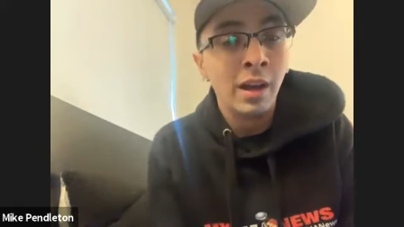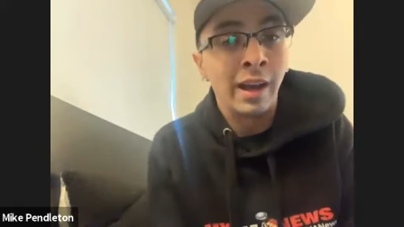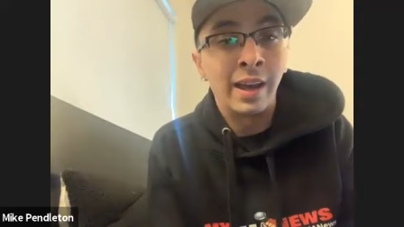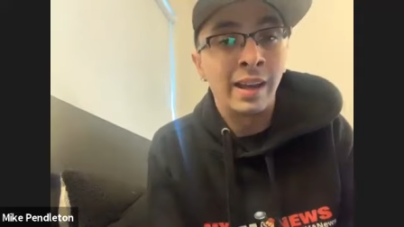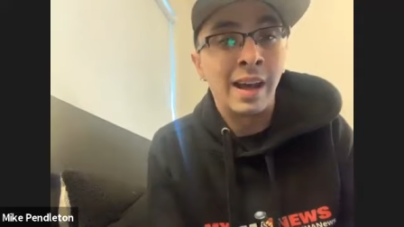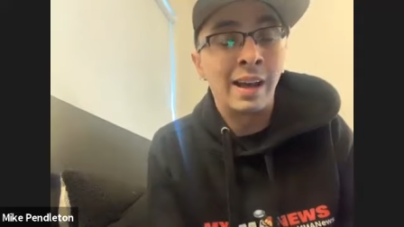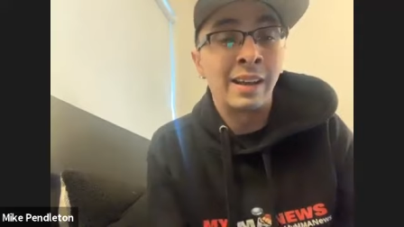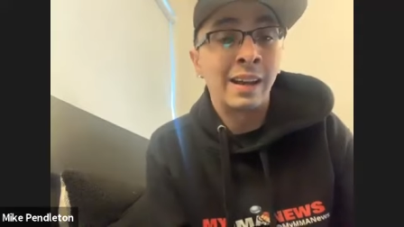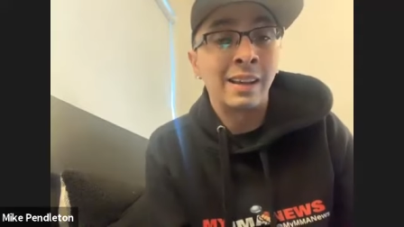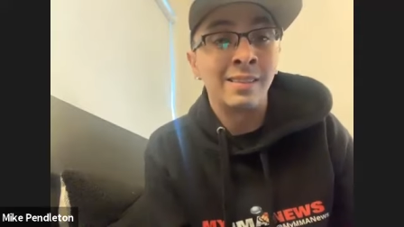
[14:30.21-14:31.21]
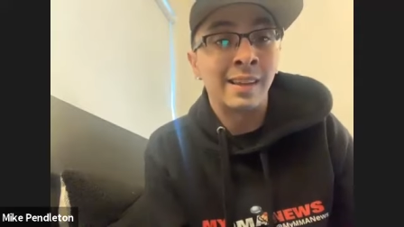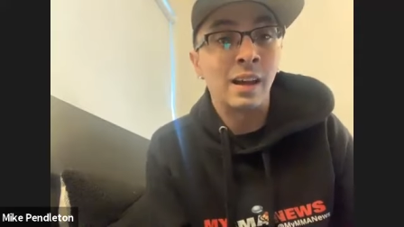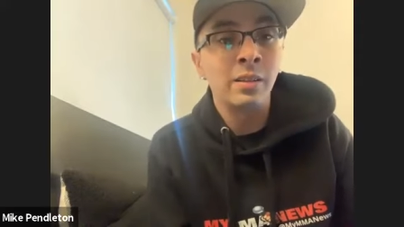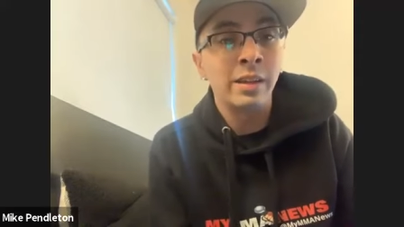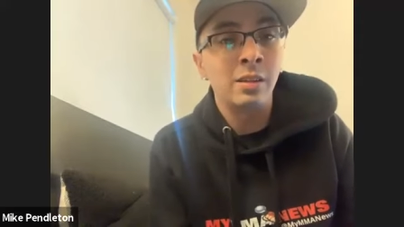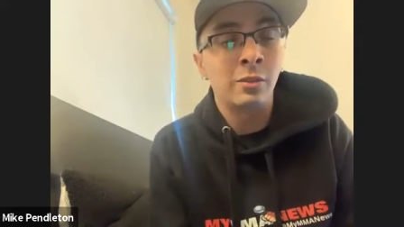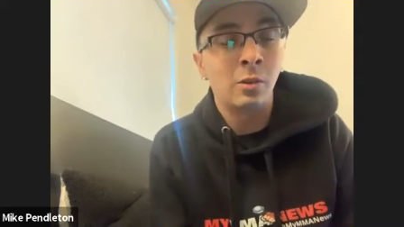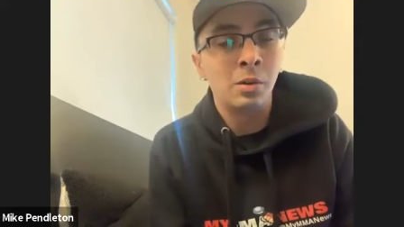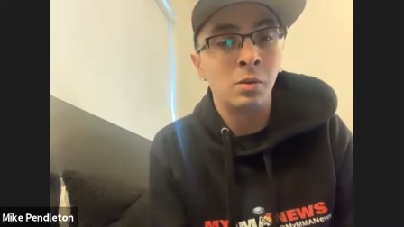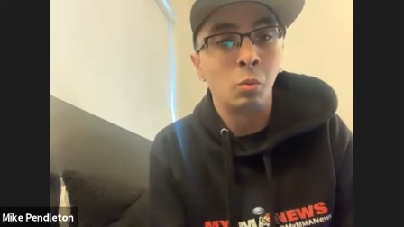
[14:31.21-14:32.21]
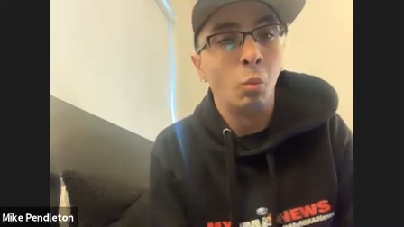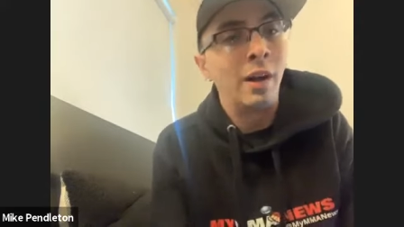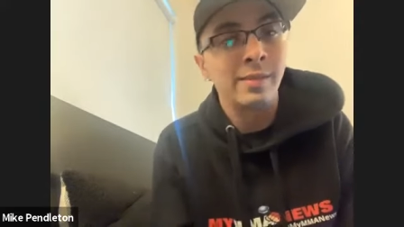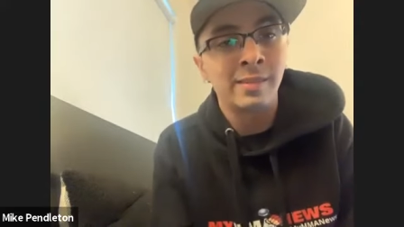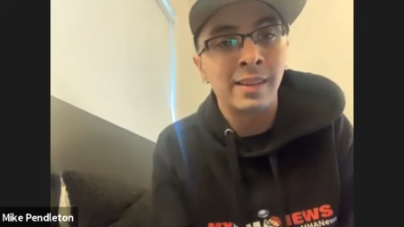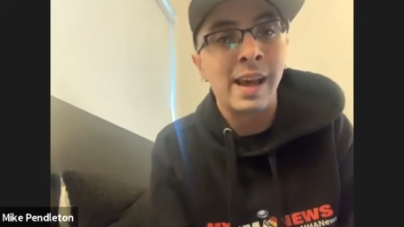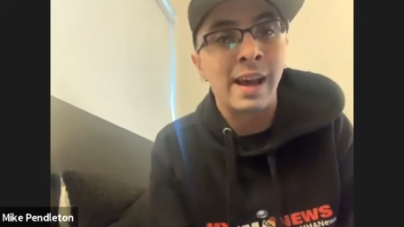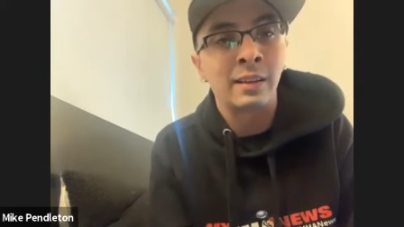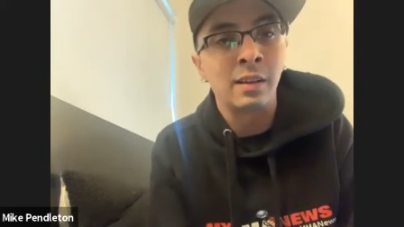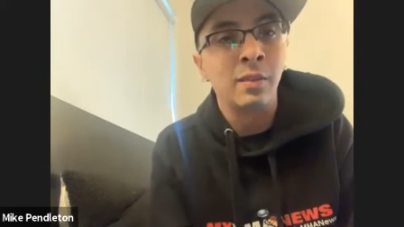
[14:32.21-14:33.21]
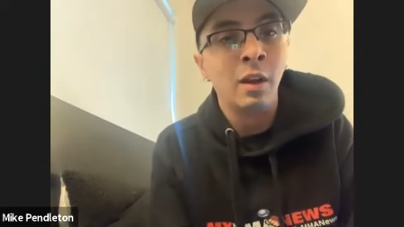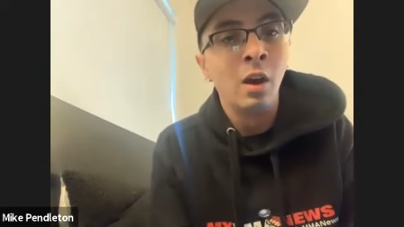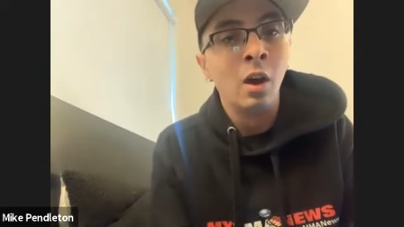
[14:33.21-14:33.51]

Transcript: And I can tell that you're someone who wants to stay active,